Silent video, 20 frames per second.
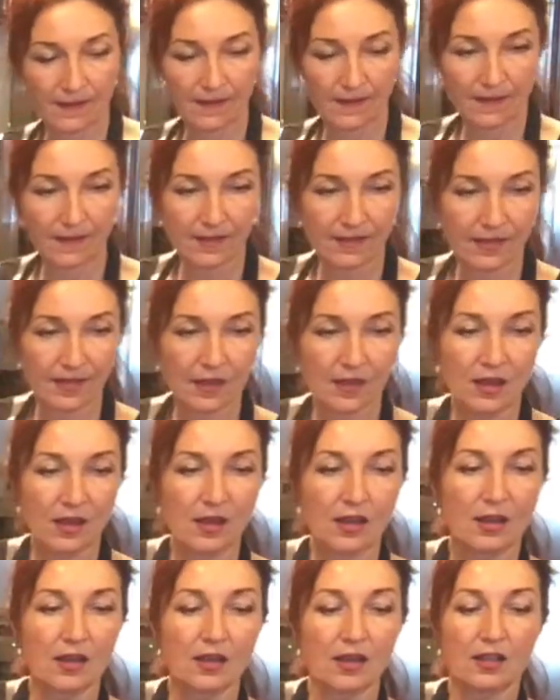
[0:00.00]
A
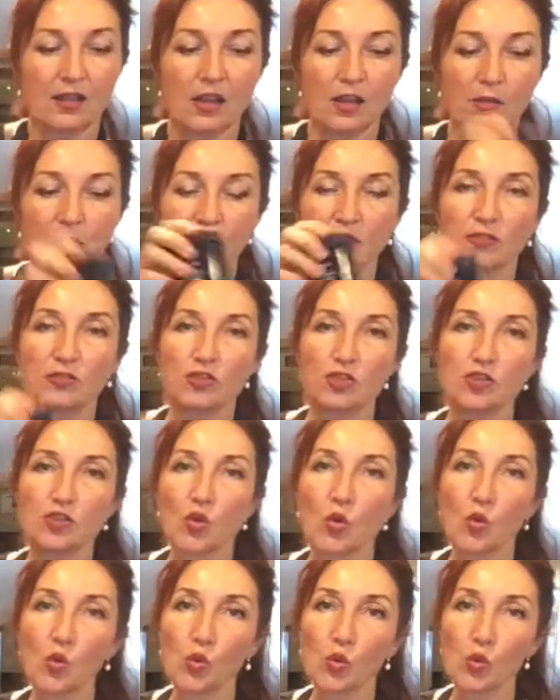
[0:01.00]
little bit of
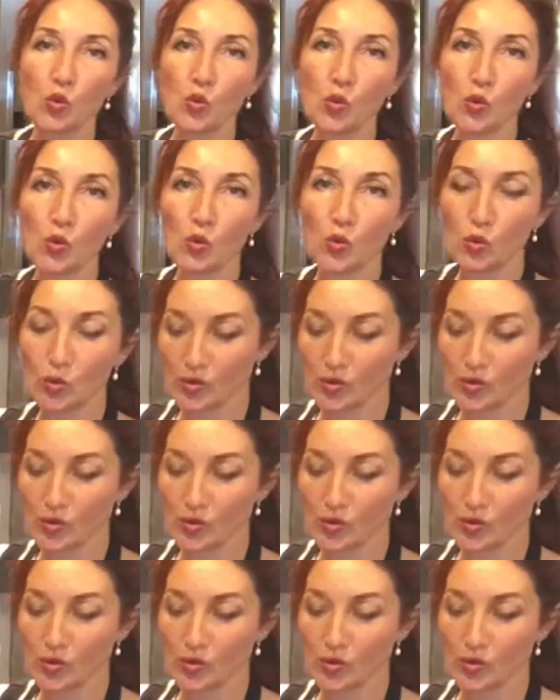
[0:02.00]
salt